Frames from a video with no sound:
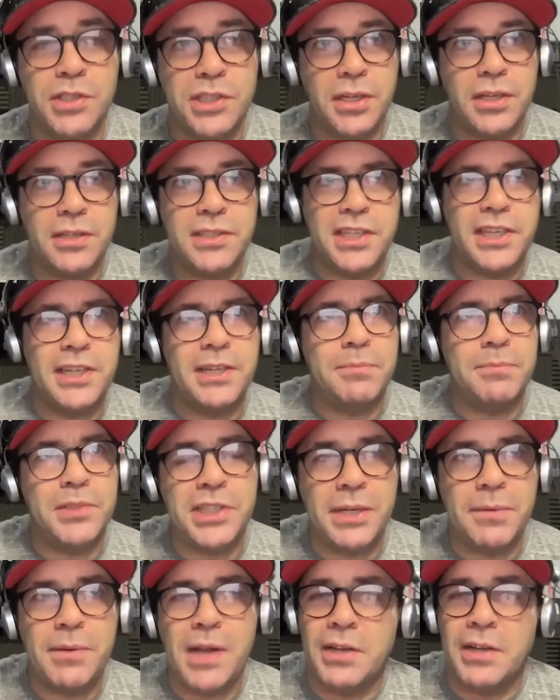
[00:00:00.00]
Team
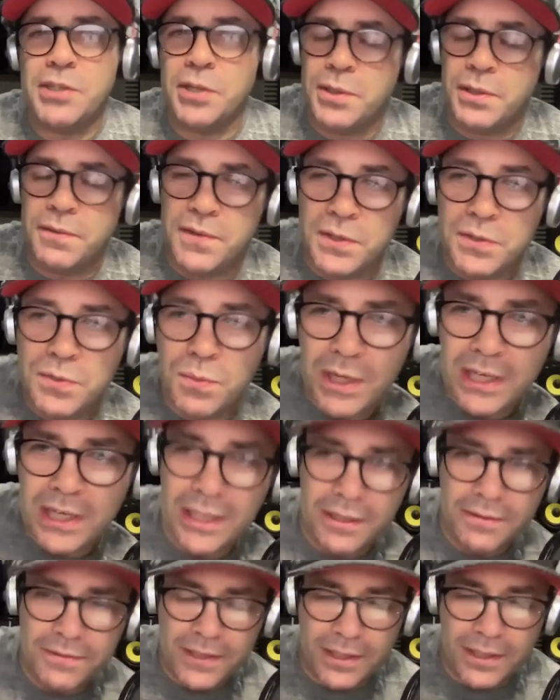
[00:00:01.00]
G. I don't know if it was
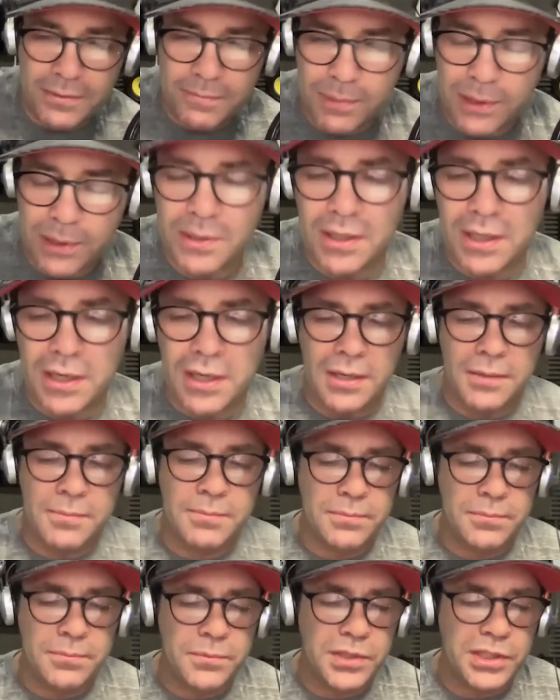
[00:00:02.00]
weightlifting, but
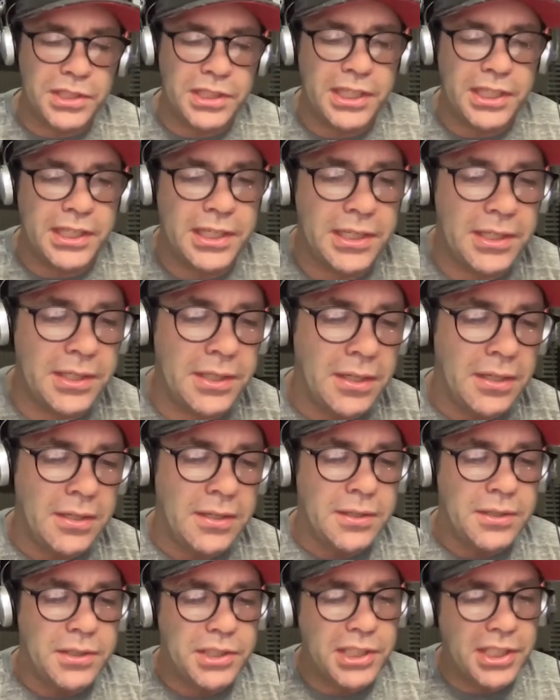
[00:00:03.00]

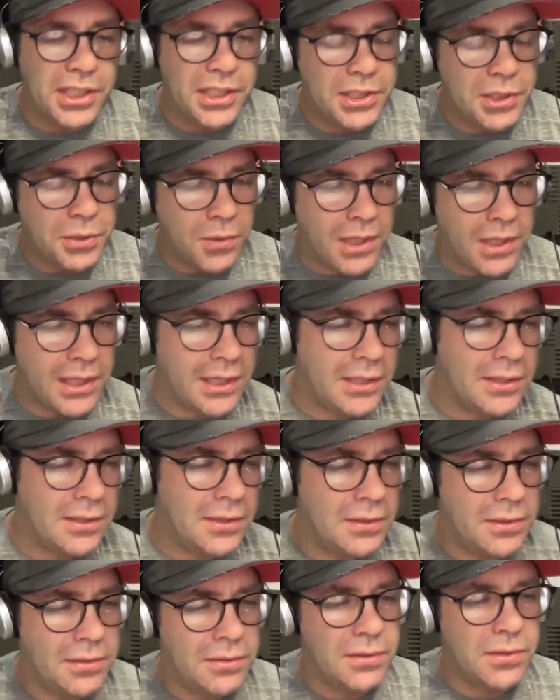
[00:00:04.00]
she
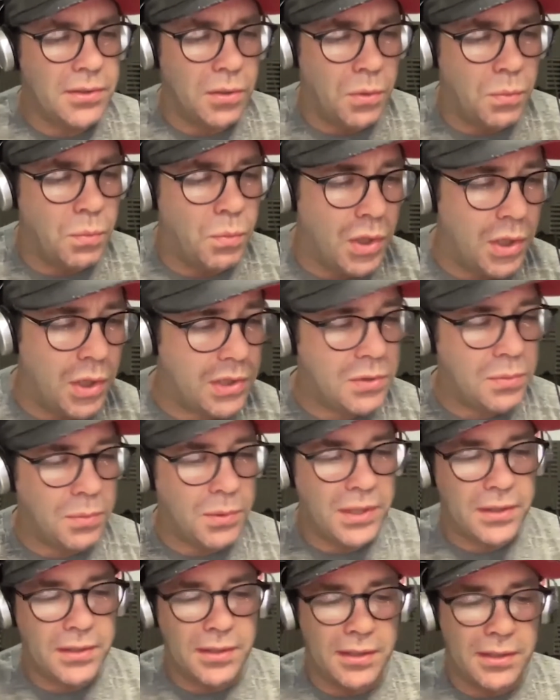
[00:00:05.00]
trained or worked
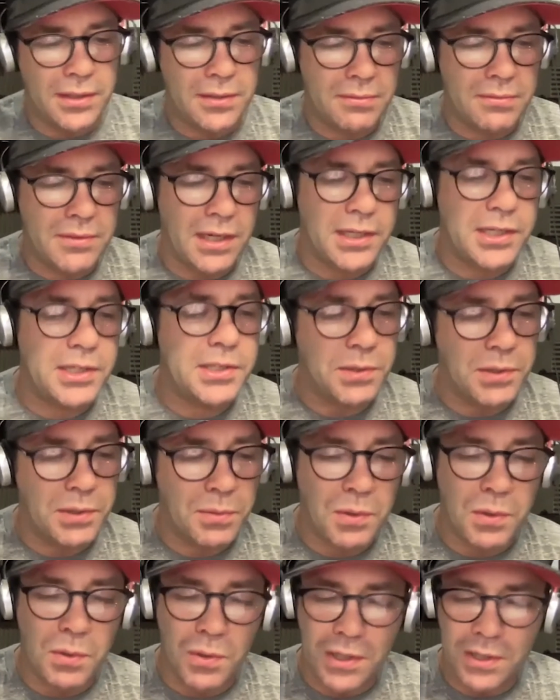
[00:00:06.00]
with the dietary
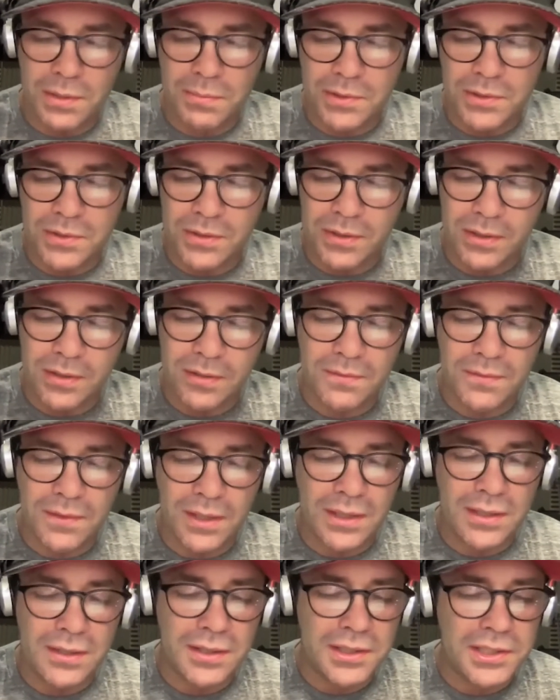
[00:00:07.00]
requirements of
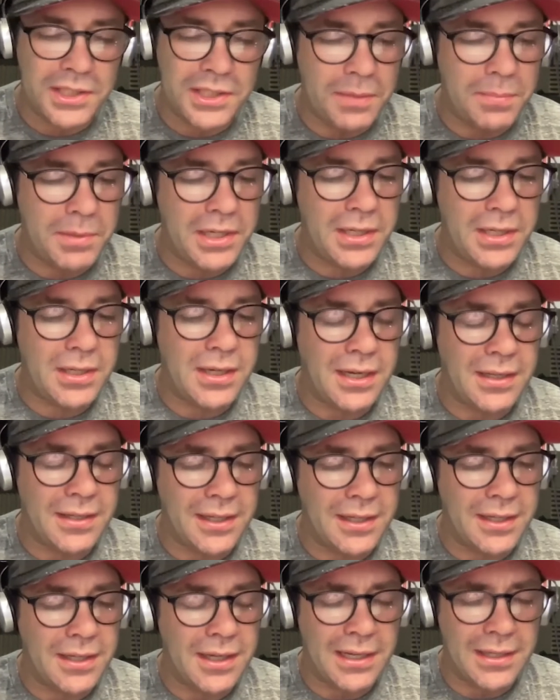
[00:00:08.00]
like the GB, I
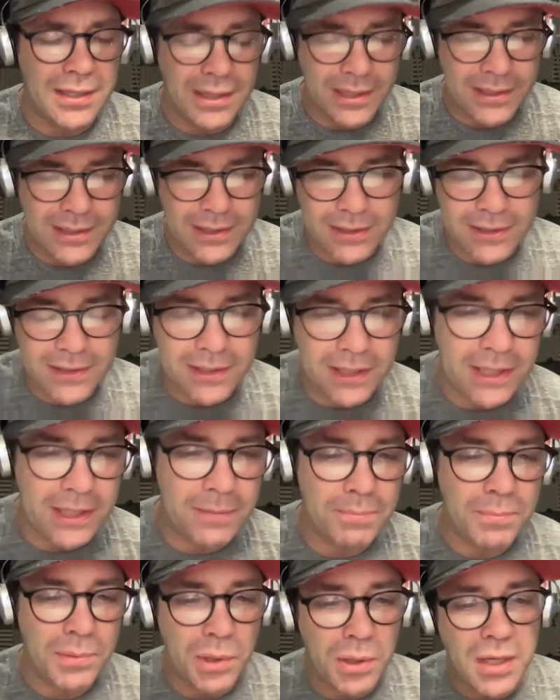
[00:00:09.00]
think, athletics
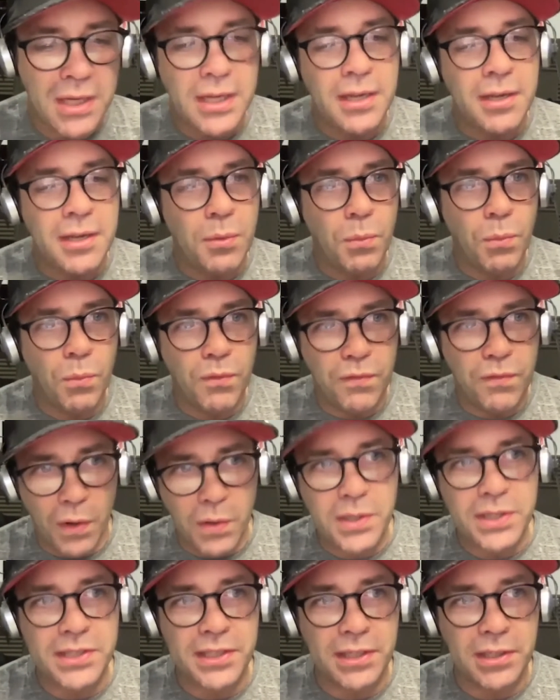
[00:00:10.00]
team, but
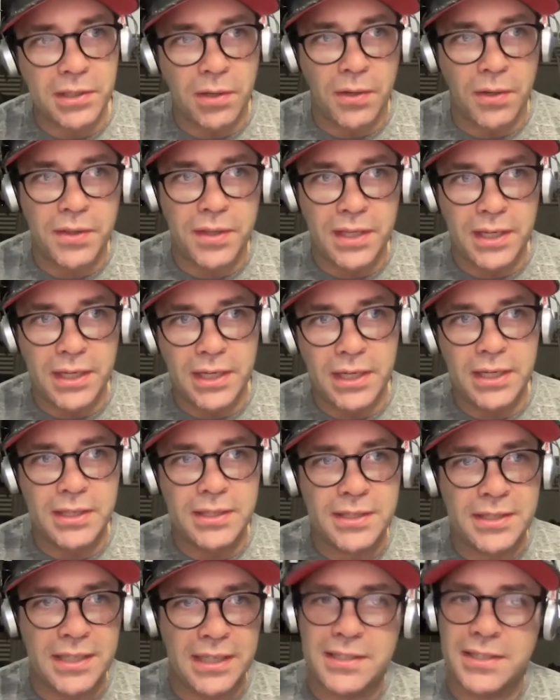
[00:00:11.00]
focusing on the
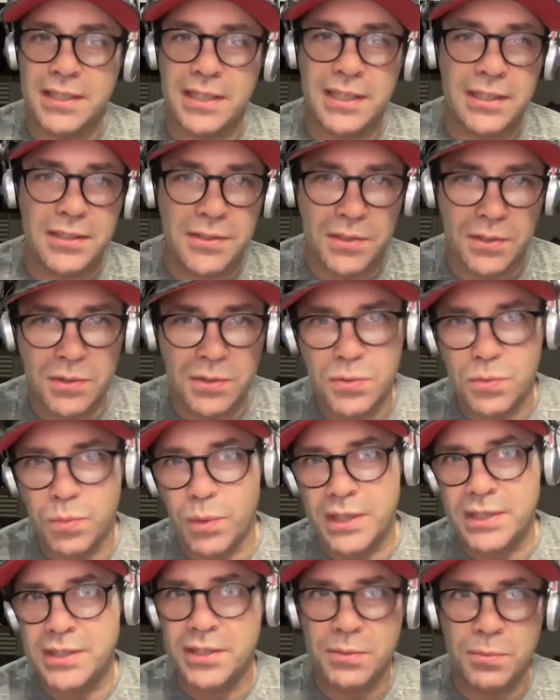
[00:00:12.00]
16 to
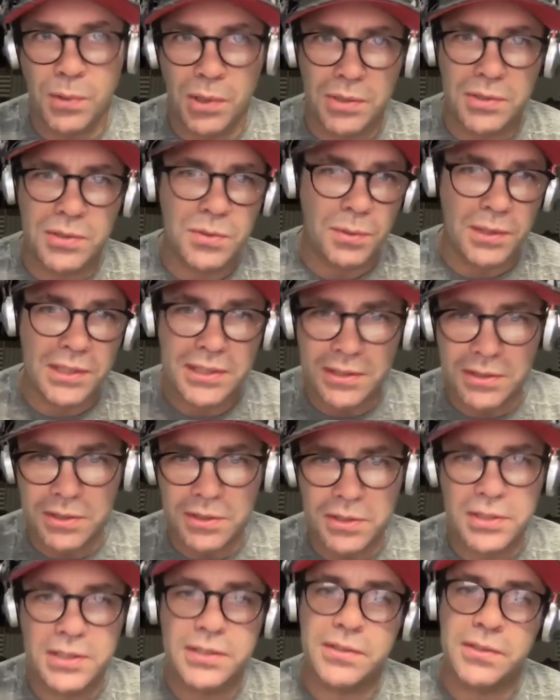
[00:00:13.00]
21, 22
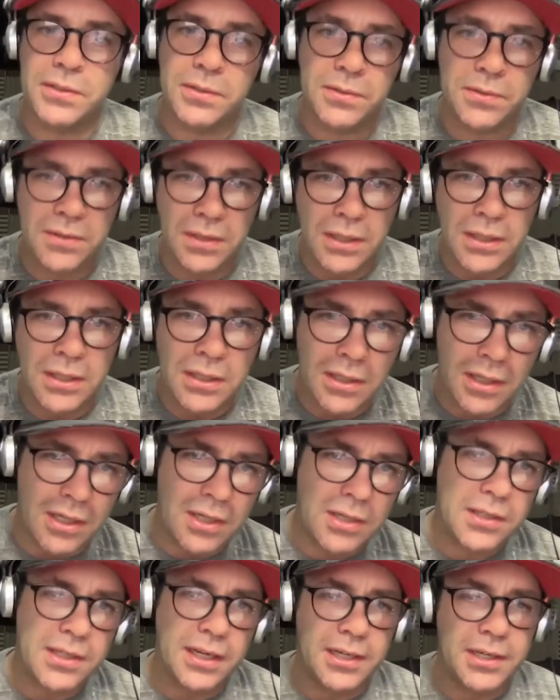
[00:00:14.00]
years old
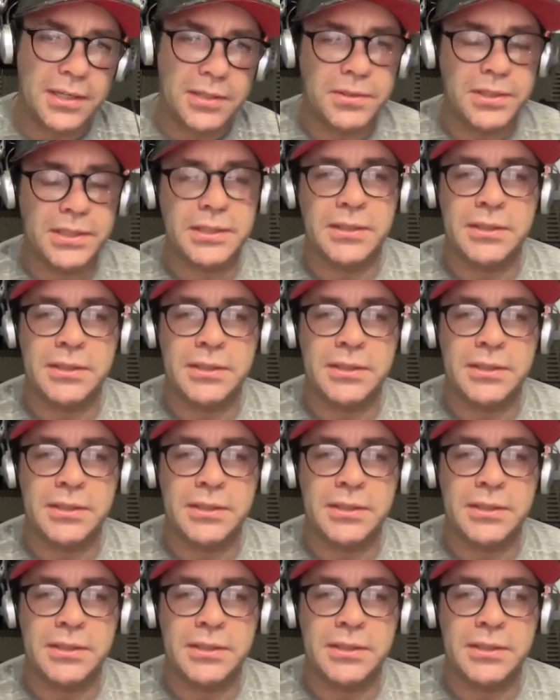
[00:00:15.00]
category.